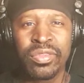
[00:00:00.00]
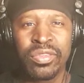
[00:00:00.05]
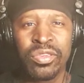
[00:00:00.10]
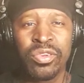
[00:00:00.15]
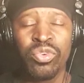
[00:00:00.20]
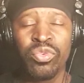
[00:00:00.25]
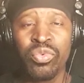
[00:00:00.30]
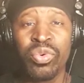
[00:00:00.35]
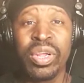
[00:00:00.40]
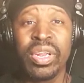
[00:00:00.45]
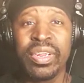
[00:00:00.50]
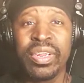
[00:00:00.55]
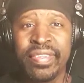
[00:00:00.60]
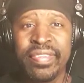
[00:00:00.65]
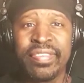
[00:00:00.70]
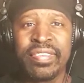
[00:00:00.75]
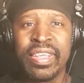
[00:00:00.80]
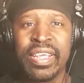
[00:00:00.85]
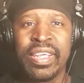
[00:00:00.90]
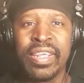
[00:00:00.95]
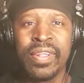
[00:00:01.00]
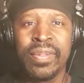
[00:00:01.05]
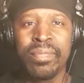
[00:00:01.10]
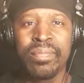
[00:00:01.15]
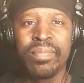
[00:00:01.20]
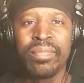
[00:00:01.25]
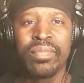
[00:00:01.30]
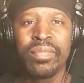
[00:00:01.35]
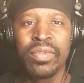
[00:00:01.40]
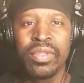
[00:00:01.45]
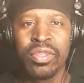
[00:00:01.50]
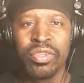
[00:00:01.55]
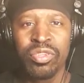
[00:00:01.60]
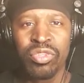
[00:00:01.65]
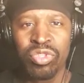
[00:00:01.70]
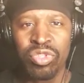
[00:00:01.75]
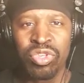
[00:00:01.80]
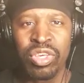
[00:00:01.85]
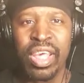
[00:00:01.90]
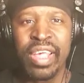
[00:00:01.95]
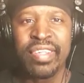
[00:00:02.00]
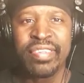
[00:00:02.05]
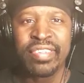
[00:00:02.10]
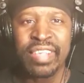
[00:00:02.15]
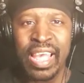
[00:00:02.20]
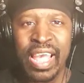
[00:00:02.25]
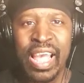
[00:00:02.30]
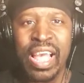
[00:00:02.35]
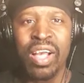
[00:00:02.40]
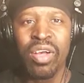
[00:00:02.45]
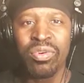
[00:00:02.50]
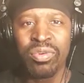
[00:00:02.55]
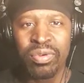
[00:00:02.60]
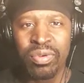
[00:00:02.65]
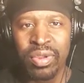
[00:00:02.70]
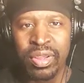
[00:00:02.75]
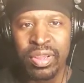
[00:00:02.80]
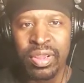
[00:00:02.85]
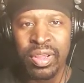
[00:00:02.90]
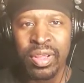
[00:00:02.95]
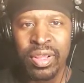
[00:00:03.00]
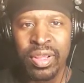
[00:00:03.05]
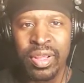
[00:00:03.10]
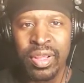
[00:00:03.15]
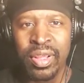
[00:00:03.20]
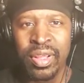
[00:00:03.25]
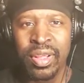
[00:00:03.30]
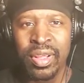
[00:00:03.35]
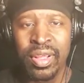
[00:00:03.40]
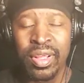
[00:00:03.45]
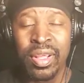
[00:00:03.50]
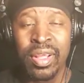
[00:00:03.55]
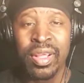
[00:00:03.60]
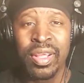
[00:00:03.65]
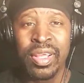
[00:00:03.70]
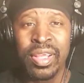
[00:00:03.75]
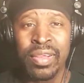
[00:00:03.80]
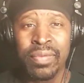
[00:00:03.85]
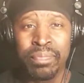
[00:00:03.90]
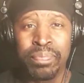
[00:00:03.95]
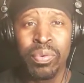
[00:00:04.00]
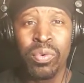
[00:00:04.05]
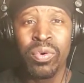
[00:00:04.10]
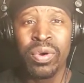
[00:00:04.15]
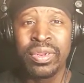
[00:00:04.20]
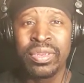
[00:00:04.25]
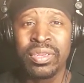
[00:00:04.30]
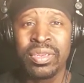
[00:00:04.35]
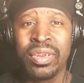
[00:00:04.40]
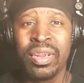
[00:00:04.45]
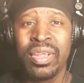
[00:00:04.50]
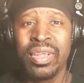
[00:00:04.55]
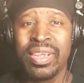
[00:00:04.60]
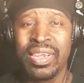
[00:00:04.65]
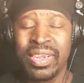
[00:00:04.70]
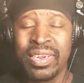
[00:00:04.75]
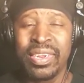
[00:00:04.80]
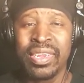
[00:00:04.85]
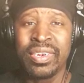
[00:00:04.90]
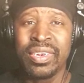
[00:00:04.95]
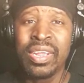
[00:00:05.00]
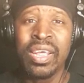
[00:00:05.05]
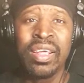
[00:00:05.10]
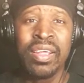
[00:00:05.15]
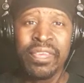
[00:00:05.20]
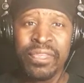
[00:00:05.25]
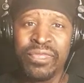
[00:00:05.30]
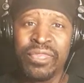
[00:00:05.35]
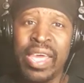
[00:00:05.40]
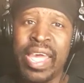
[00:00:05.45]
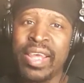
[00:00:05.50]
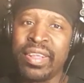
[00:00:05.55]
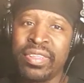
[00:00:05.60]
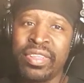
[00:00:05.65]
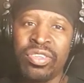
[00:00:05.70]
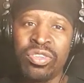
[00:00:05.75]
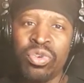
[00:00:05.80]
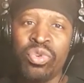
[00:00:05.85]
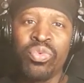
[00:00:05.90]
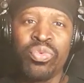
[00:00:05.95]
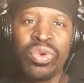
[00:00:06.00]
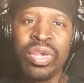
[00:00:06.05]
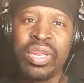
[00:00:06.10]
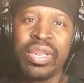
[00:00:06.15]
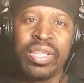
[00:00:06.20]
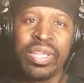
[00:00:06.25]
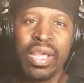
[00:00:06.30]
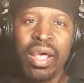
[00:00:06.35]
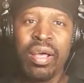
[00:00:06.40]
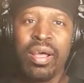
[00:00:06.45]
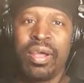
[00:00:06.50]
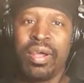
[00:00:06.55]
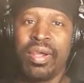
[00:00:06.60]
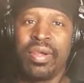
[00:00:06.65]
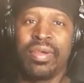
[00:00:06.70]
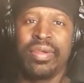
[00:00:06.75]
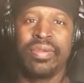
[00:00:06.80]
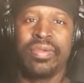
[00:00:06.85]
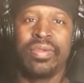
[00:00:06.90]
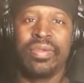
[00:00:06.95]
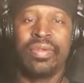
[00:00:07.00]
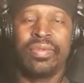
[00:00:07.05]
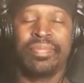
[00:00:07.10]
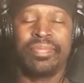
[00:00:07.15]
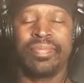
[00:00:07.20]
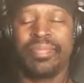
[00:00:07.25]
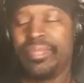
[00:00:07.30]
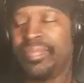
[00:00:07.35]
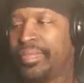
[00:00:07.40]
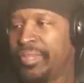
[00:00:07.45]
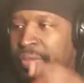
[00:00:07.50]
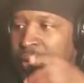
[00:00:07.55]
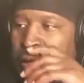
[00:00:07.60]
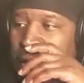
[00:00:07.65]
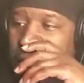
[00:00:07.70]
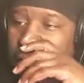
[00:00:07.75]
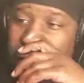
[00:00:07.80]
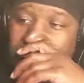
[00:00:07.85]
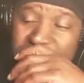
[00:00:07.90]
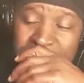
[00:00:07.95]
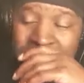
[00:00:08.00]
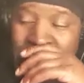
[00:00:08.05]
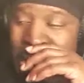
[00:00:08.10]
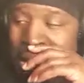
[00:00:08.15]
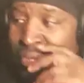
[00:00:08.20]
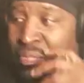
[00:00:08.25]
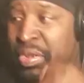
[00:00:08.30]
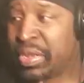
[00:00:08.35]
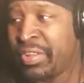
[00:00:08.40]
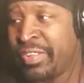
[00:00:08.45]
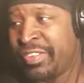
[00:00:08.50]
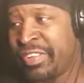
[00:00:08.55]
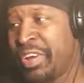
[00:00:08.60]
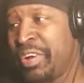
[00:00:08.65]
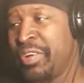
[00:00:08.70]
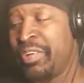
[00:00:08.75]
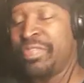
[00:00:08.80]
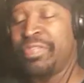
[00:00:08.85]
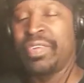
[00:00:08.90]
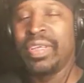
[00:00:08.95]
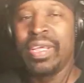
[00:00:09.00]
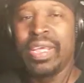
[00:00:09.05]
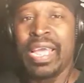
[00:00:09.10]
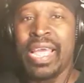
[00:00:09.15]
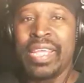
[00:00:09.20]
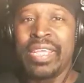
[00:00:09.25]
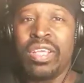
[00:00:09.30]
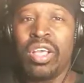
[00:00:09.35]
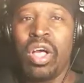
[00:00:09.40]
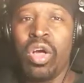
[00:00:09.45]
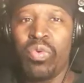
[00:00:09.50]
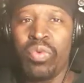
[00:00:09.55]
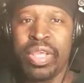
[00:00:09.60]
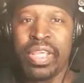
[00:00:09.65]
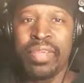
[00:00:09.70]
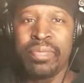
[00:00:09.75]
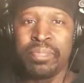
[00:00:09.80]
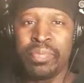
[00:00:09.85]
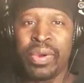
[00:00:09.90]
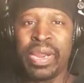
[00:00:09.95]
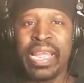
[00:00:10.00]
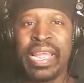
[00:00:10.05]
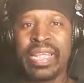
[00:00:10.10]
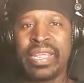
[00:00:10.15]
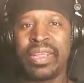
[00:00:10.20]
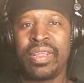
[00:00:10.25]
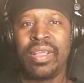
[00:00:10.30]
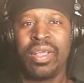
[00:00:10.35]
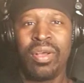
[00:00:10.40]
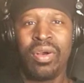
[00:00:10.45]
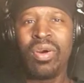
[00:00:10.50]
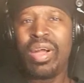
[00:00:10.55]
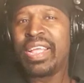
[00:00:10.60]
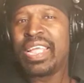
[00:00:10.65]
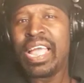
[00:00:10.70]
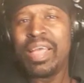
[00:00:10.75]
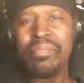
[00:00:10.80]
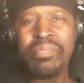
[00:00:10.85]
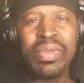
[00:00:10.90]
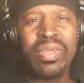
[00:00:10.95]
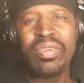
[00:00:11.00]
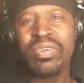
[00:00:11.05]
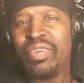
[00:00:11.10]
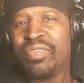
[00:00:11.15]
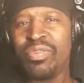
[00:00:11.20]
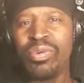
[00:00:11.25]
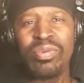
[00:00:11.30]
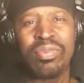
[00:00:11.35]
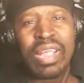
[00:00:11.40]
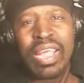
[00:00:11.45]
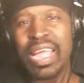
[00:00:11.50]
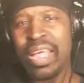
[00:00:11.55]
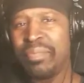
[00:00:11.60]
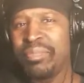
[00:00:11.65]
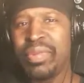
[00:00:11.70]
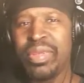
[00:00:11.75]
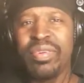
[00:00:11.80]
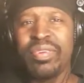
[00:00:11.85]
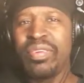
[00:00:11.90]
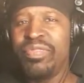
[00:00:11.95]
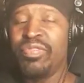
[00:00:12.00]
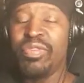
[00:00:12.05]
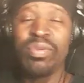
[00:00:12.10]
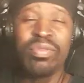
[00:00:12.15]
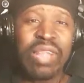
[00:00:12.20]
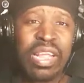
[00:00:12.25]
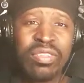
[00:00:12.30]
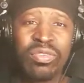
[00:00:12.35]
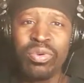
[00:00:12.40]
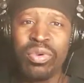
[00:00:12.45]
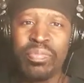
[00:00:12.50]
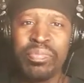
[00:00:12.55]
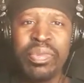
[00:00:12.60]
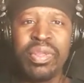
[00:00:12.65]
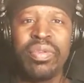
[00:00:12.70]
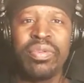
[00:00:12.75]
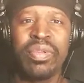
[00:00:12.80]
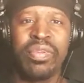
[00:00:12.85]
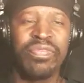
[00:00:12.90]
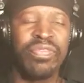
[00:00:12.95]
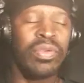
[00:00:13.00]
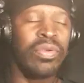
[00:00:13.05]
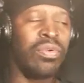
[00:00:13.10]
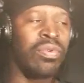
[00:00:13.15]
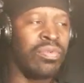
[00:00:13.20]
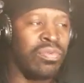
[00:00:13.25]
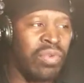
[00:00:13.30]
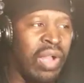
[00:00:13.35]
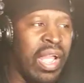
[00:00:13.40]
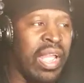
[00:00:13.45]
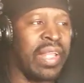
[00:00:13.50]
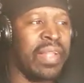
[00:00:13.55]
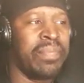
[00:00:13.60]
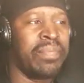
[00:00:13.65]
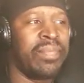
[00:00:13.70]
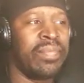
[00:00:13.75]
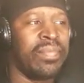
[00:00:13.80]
you really see just how important and a non-factor you really are. This remind me of Surf, how he always bragging, oh, I got a million views, I got a million views, I do a million views, right?